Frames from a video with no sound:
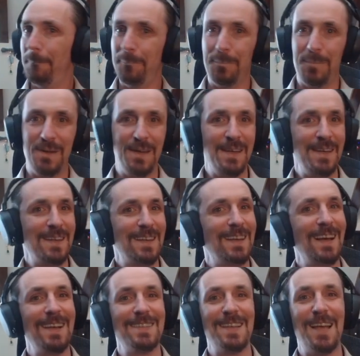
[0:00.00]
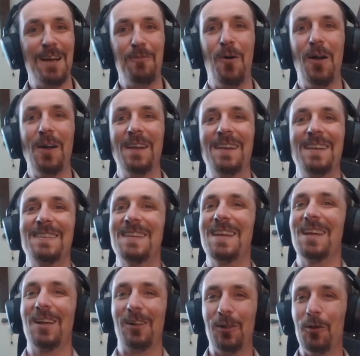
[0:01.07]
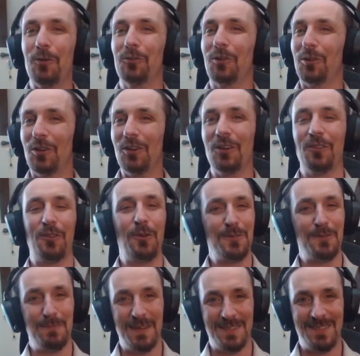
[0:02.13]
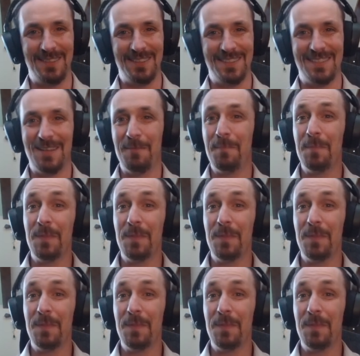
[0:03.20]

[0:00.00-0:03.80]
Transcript: because I wanted to take a closer look at those missiles.